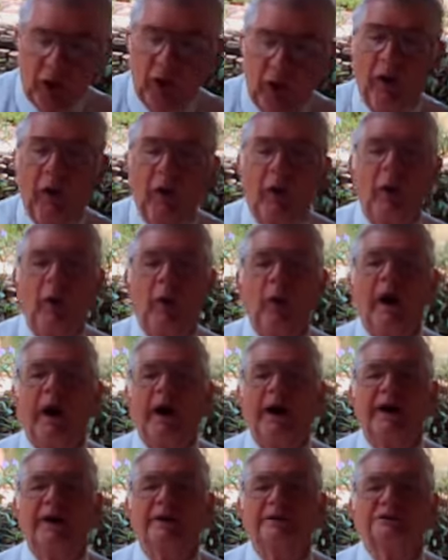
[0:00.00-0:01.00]
All
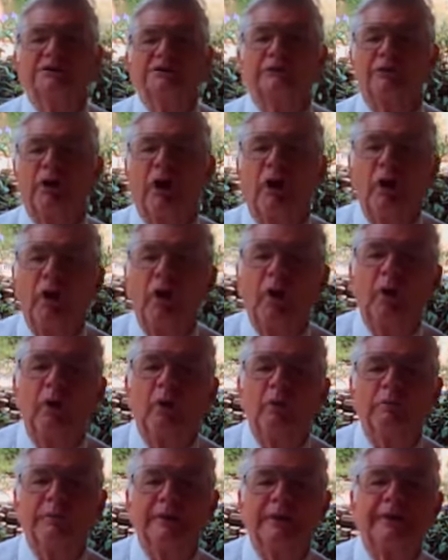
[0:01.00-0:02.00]
eyes of
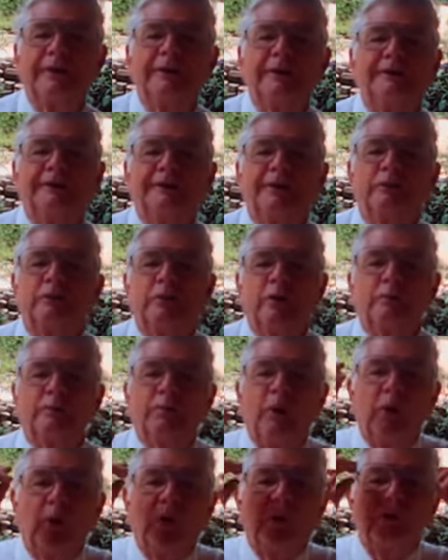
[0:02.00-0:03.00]
all men that were
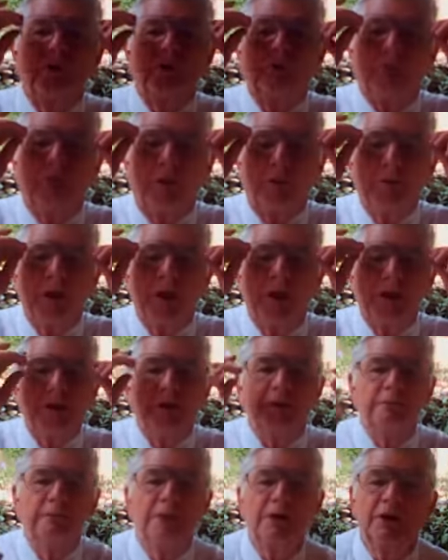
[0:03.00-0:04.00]
born from
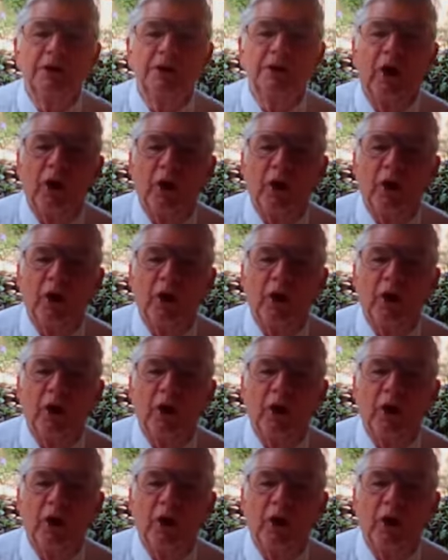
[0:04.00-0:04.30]
Adam